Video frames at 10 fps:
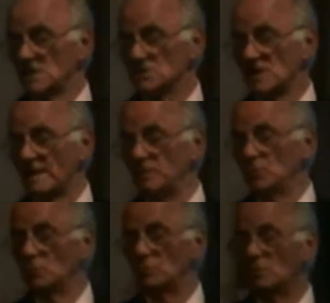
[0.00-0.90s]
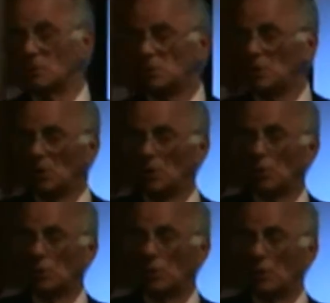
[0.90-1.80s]
Samuel
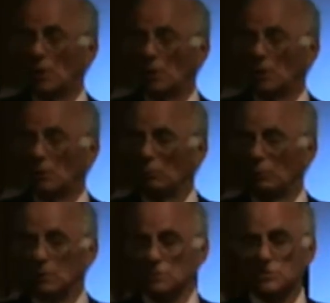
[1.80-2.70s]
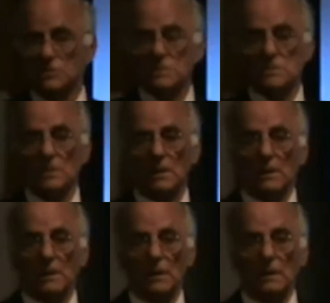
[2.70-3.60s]
was
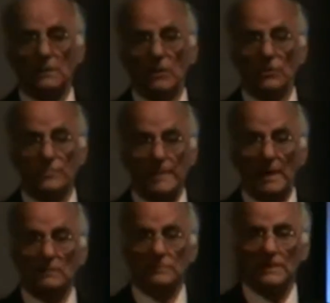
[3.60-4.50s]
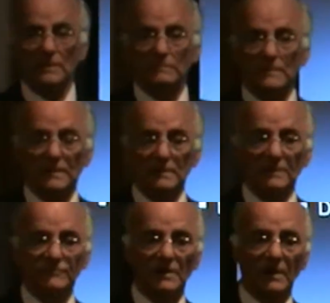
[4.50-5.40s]
uh, an earthbound, he, he
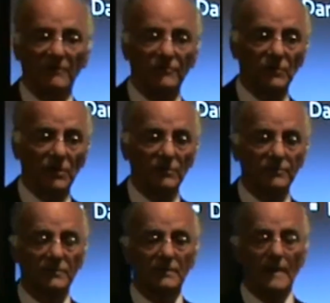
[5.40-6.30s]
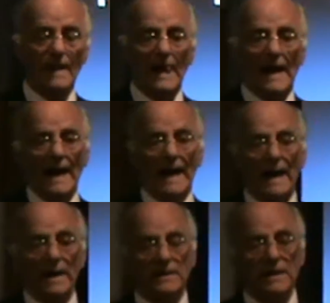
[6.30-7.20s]
lived a life on earth,
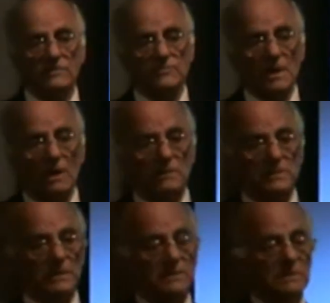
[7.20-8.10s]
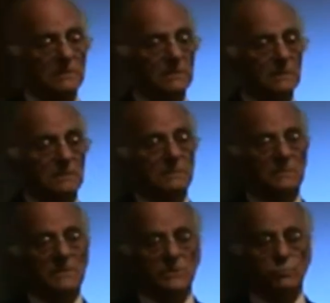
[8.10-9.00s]
and he regarded
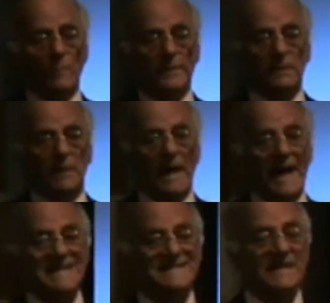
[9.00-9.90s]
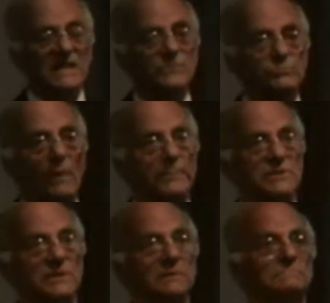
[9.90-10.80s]
this woman as his property.